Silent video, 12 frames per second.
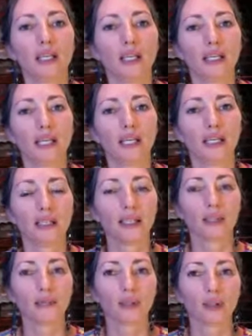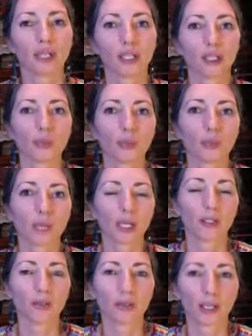And then everything comes
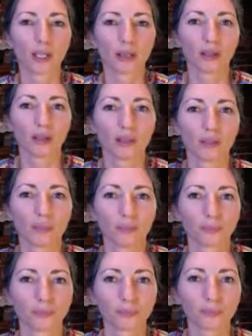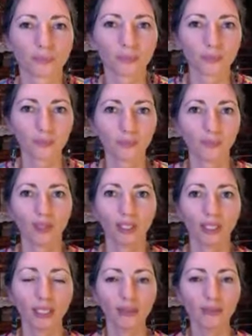back together.
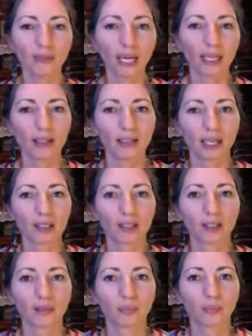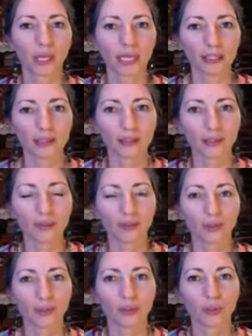And find that space
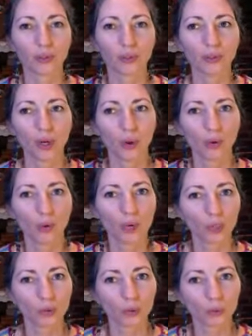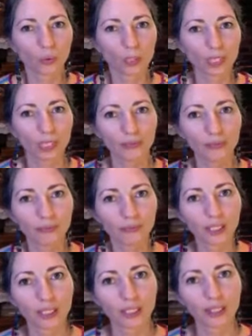for you where you really
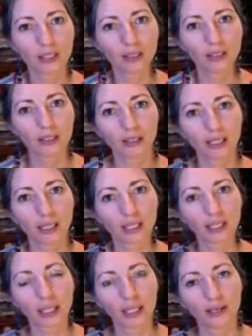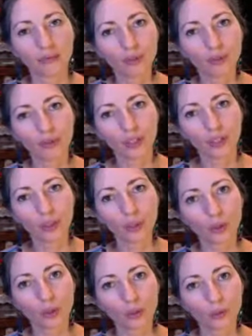feel that everything
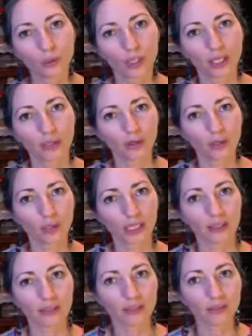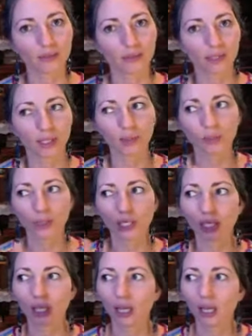goes together. It's a
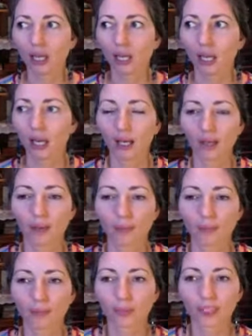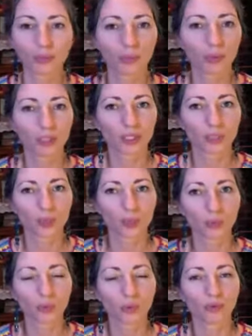very simultaneous
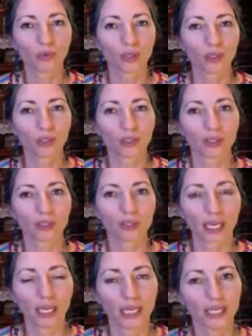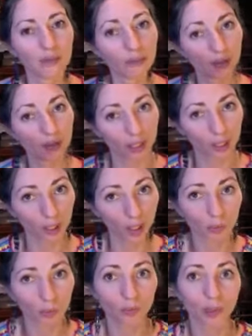movement, and everything
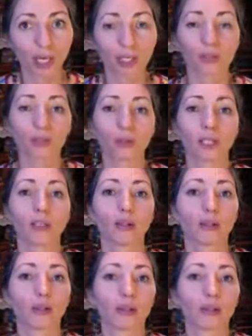comes back together.